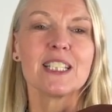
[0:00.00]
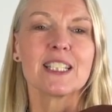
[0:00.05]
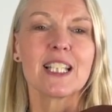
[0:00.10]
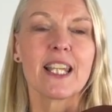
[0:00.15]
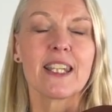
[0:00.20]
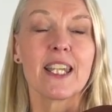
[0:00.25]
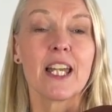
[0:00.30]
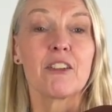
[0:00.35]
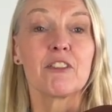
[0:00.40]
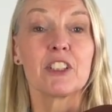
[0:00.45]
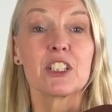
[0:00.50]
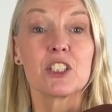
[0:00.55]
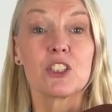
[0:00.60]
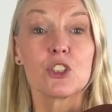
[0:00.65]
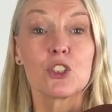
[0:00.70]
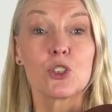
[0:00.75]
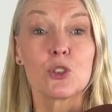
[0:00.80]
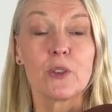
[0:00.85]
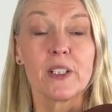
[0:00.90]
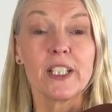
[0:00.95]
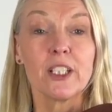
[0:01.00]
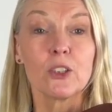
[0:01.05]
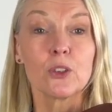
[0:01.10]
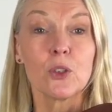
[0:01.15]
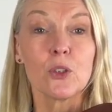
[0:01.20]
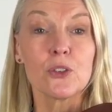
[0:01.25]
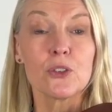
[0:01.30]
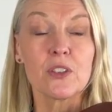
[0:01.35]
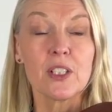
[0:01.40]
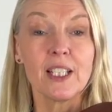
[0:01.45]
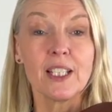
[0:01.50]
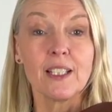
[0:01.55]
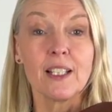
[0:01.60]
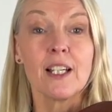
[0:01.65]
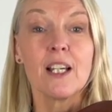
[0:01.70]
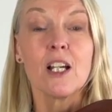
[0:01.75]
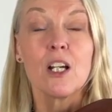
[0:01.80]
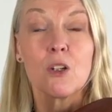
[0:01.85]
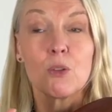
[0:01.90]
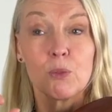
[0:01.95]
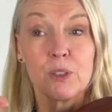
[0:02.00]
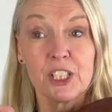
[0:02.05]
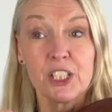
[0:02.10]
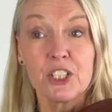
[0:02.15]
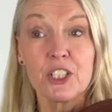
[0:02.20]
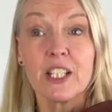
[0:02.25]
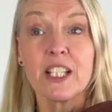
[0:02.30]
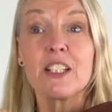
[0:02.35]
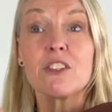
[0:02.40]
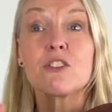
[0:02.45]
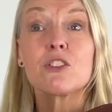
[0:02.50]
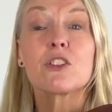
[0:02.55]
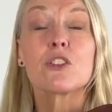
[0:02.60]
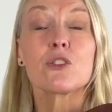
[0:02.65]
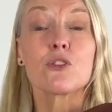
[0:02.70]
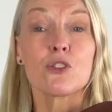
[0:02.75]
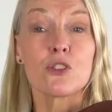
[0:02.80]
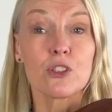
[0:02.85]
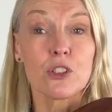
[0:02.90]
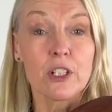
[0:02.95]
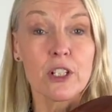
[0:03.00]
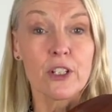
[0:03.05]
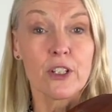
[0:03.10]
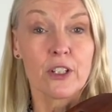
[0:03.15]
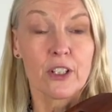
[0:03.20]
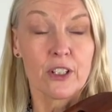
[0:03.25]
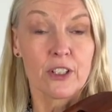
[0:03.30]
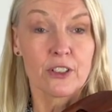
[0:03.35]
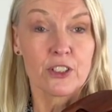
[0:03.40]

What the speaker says: that there is a string crossing which is slurred.